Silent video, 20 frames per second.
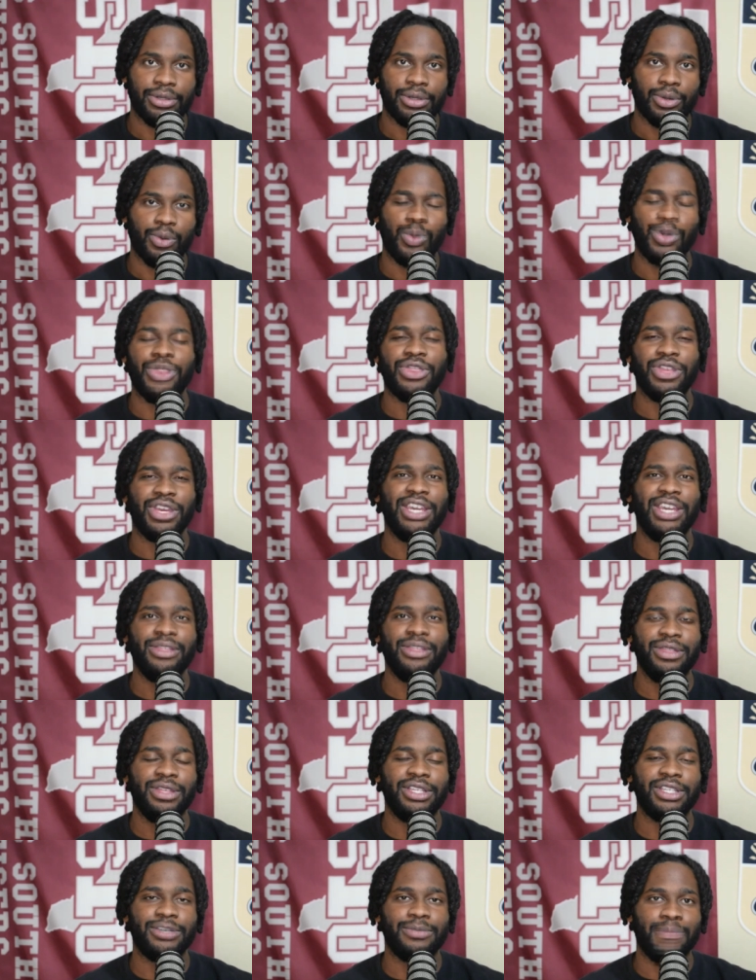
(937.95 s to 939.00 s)

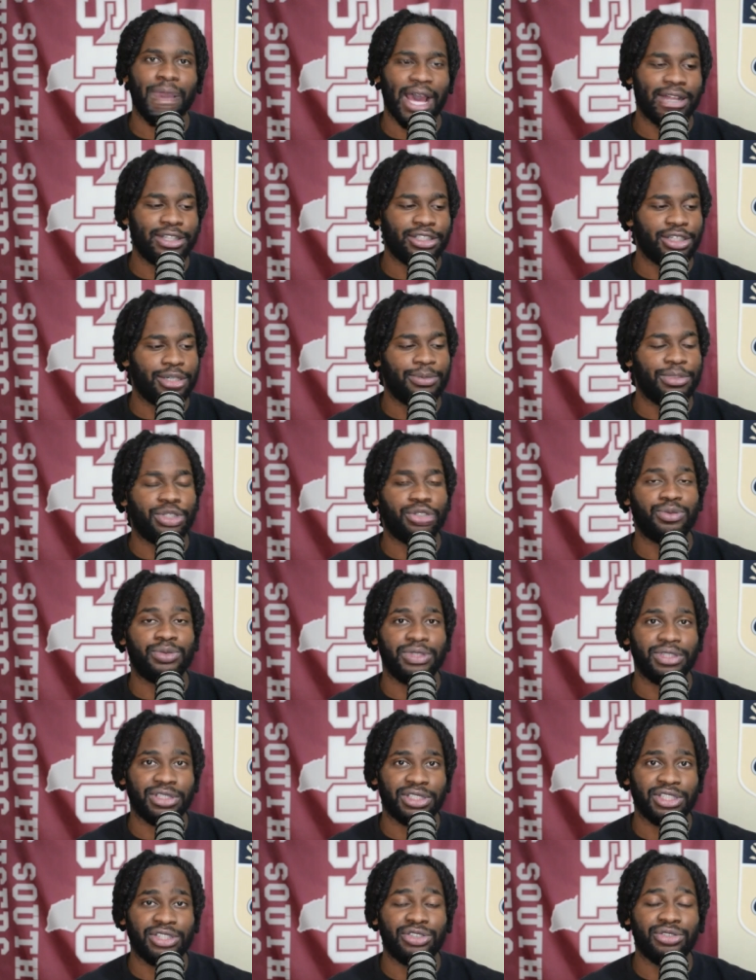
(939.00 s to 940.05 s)
within this matchup between
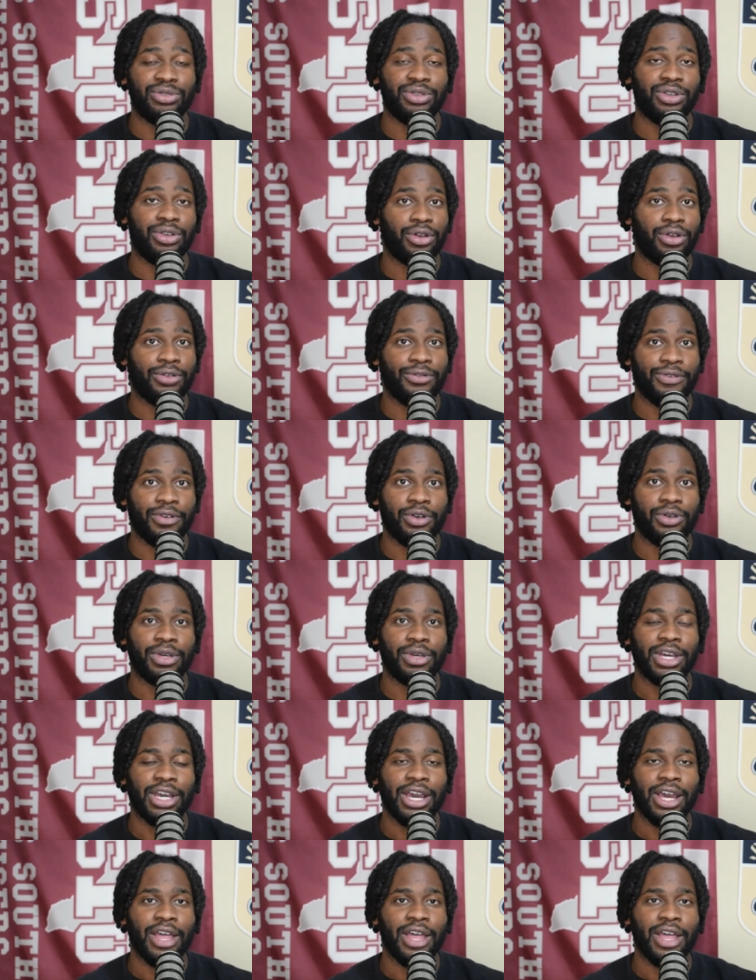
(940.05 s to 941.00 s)
Central and Norfolk